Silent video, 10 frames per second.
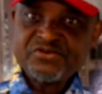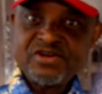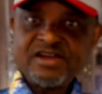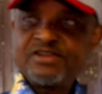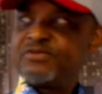you
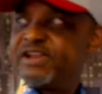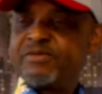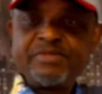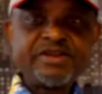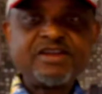are in
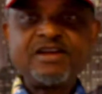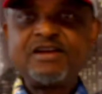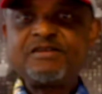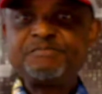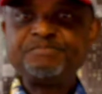
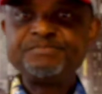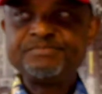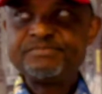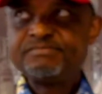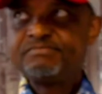America,
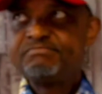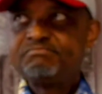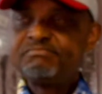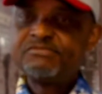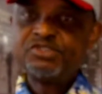
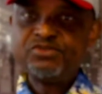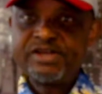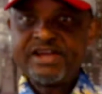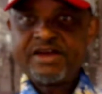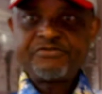you
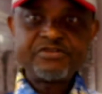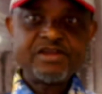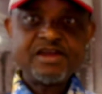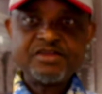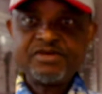are in
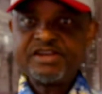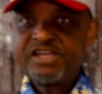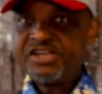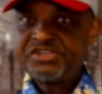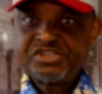Africa, you are
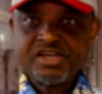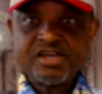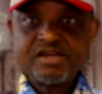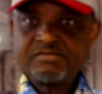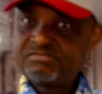in
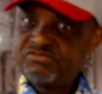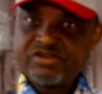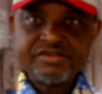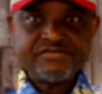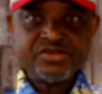Asia,
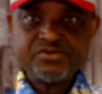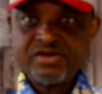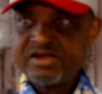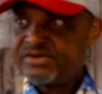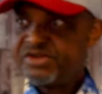wherever you
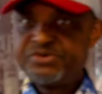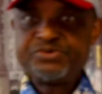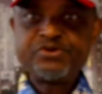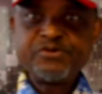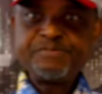are in
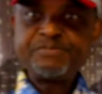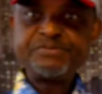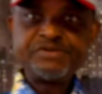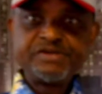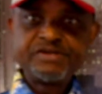Europe,
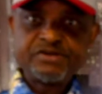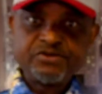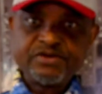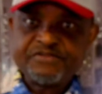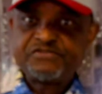
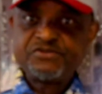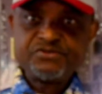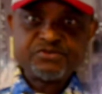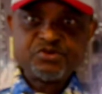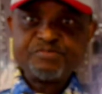good
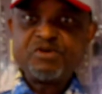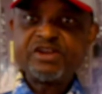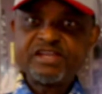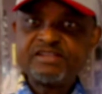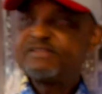afternoon, good
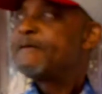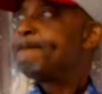morning,